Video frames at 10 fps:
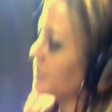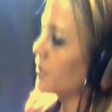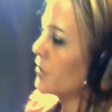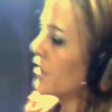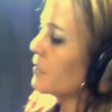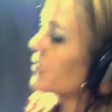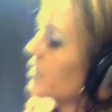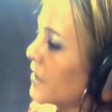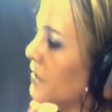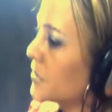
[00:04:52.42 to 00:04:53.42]
I had grown up
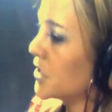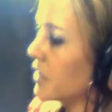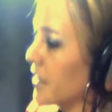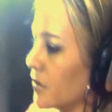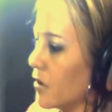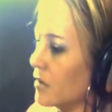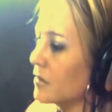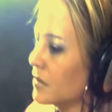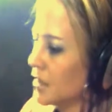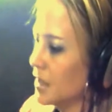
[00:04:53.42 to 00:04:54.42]
with. She later
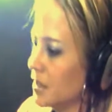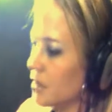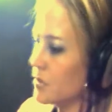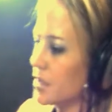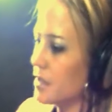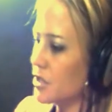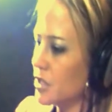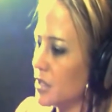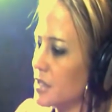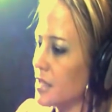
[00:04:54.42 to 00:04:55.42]
on, said that
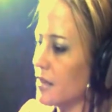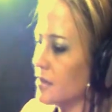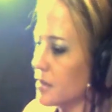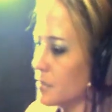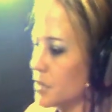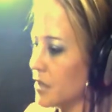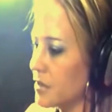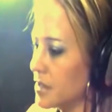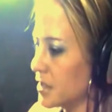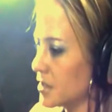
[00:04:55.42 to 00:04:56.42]
she had just had some
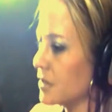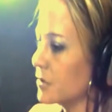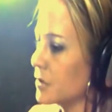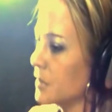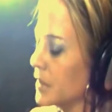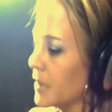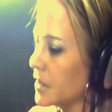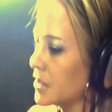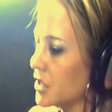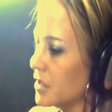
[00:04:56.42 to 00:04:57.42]
jealousy issues with me,
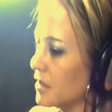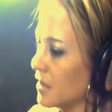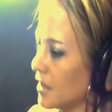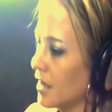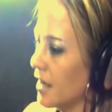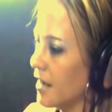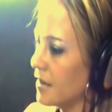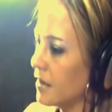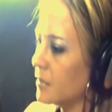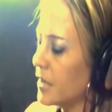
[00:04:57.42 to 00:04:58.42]
but she
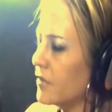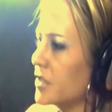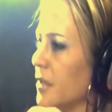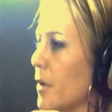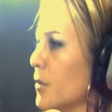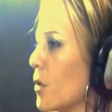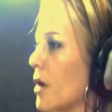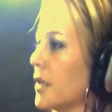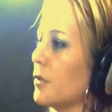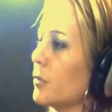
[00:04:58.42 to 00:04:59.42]
had every time I would
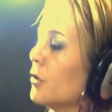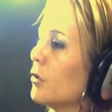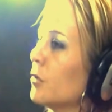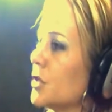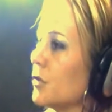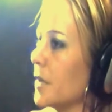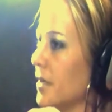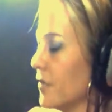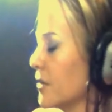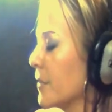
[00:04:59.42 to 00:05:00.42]
walk in the room, she would
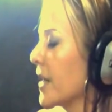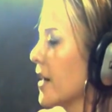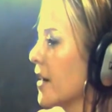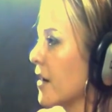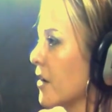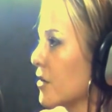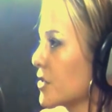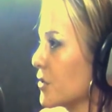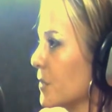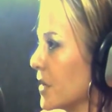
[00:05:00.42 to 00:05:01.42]
make fun of my
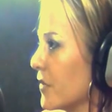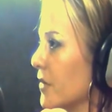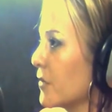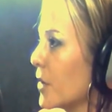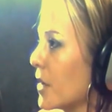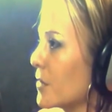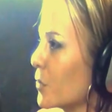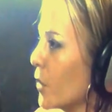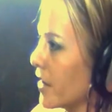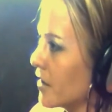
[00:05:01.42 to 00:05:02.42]
hair. She would make fun of what I
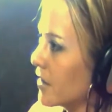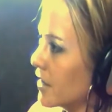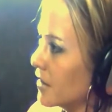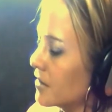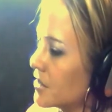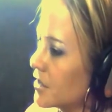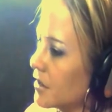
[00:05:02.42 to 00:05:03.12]
was wearing.